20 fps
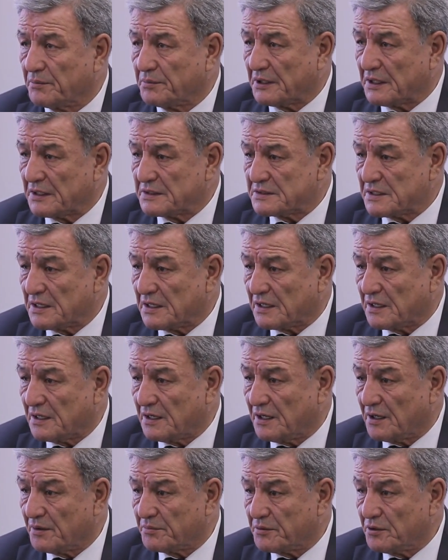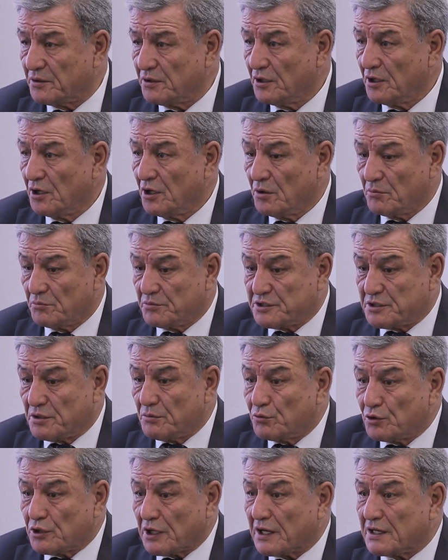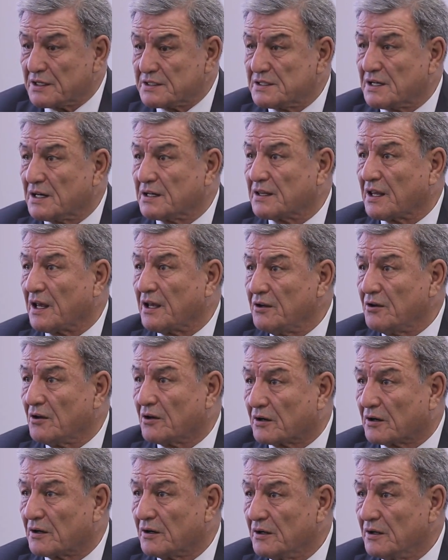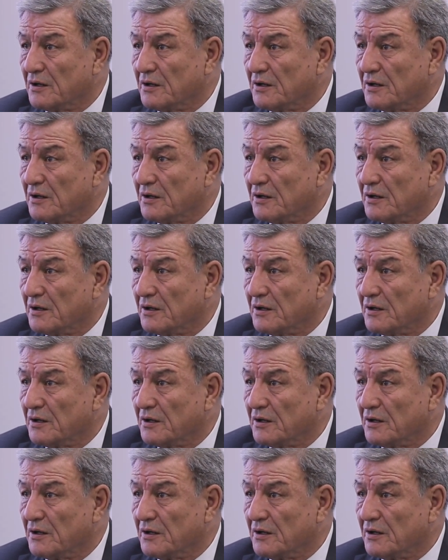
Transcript: operatsiyalar qilyapti. Bizda mutaxassislar tayyor.